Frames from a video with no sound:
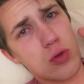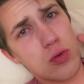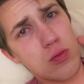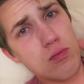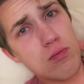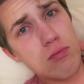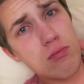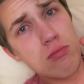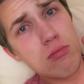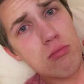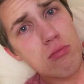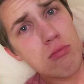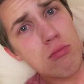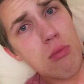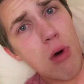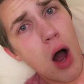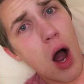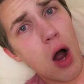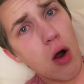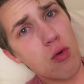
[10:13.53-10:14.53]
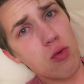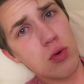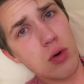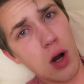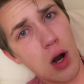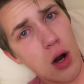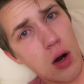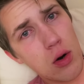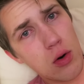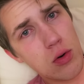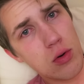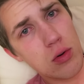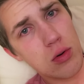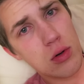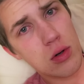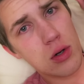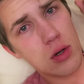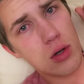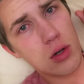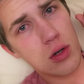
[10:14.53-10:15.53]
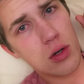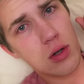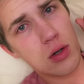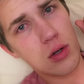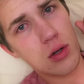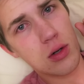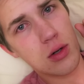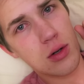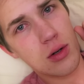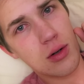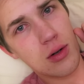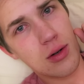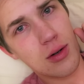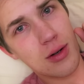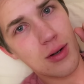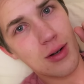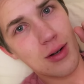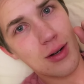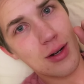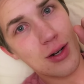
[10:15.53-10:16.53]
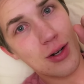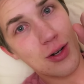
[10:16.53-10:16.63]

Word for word: tomorrow. Bye.